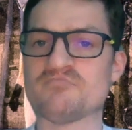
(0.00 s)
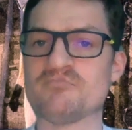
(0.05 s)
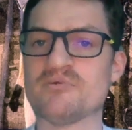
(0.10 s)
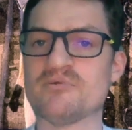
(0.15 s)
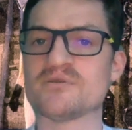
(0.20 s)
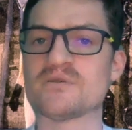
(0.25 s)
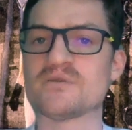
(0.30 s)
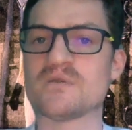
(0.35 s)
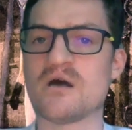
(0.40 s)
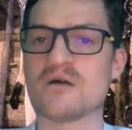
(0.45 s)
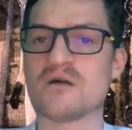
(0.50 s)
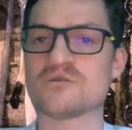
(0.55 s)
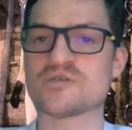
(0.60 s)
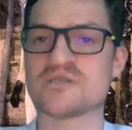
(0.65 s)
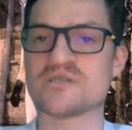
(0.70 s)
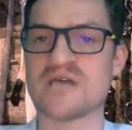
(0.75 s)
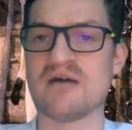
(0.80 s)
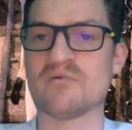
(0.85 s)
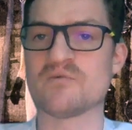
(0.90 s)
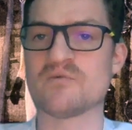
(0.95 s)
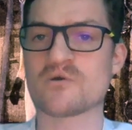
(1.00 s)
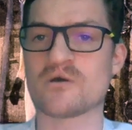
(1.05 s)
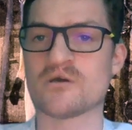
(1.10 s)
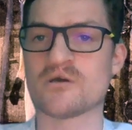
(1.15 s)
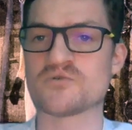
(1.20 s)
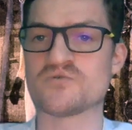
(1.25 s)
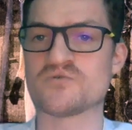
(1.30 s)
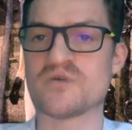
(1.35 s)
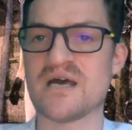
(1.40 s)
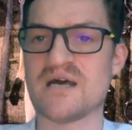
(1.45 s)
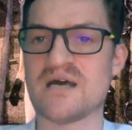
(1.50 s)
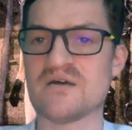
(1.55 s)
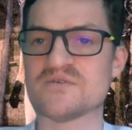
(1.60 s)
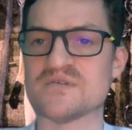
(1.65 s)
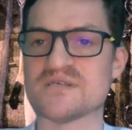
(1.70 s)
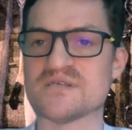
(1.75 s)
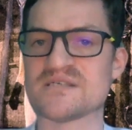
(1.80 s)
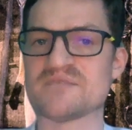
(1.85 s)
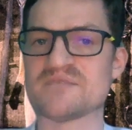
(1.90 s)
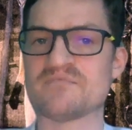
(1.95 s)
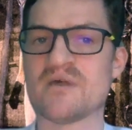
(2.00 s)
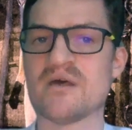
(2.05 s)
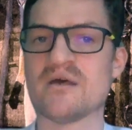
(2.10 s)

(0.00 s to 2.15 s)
built large town or country houses.